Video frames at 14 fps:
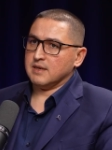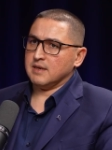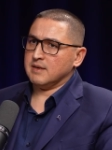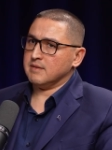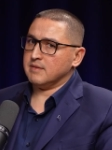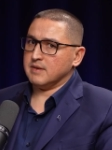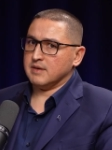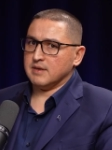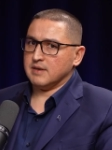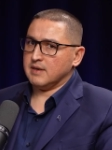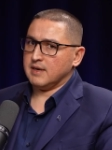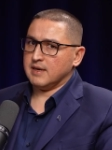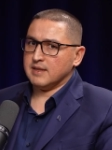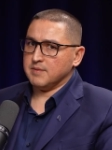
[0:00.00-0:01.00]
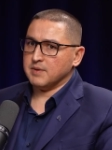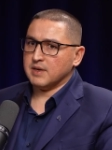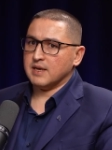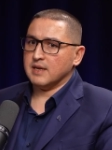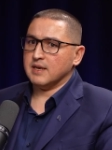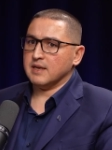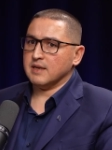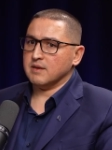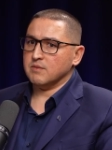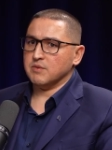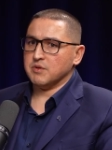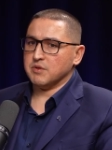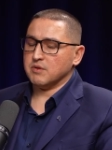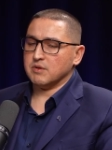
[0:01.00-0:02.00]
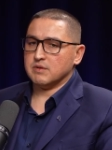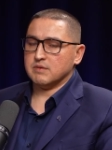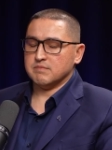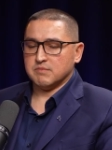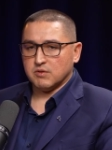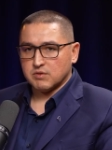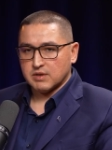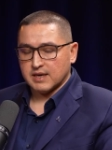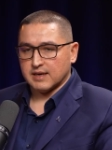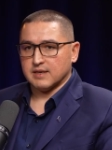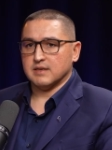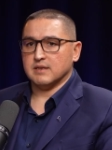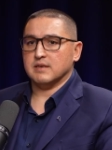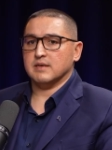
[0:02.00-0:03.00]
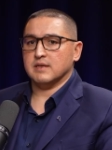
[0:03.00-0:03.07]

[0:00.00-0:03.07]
And at the beginning, we thought, okay,